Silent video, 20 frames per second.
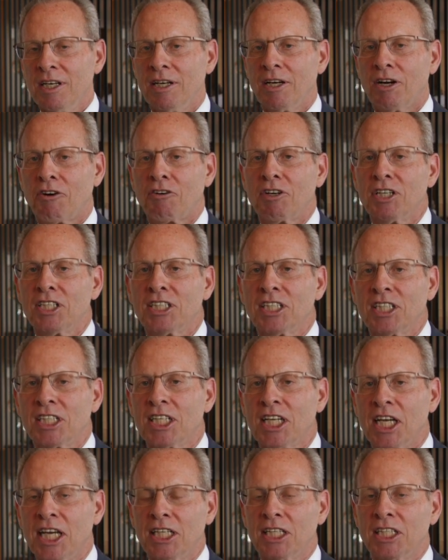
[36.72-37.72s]
increasing
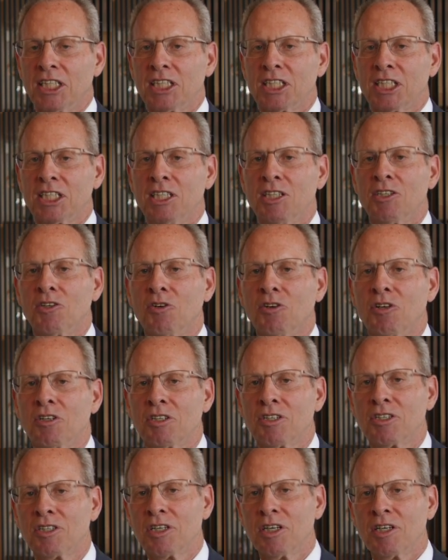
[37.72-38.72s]
tendency
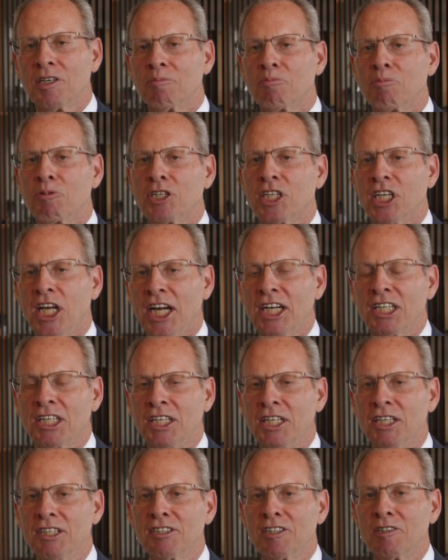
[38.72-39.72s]
towards
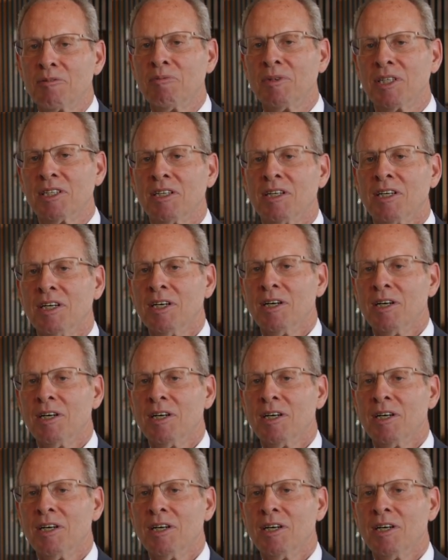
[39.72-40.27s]
protectionism and